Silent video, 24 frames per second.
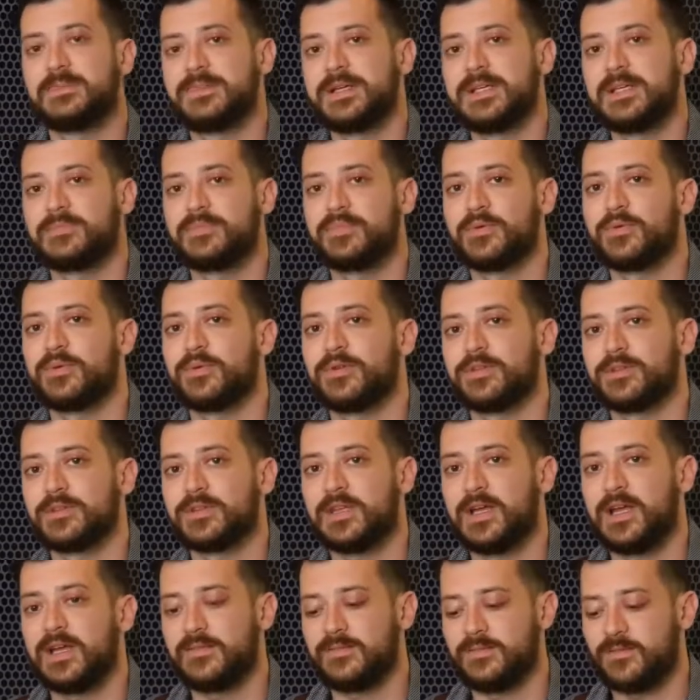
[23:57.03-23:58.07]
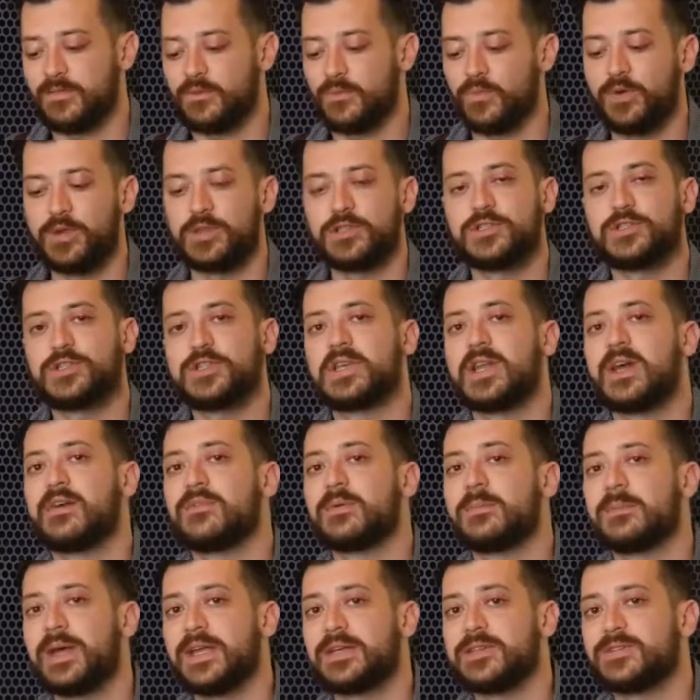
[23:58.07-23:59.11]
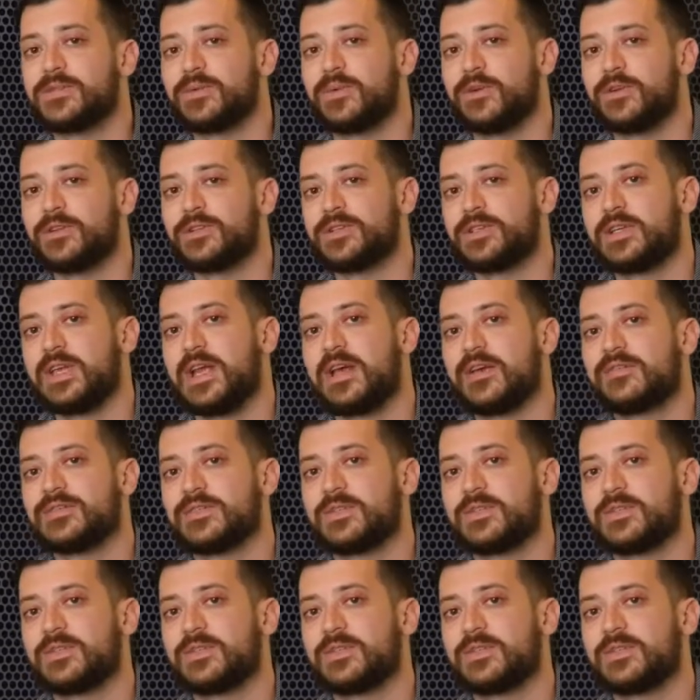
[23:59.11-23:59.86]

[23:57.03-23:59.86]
people in your life. One, you should have a mentor. You should have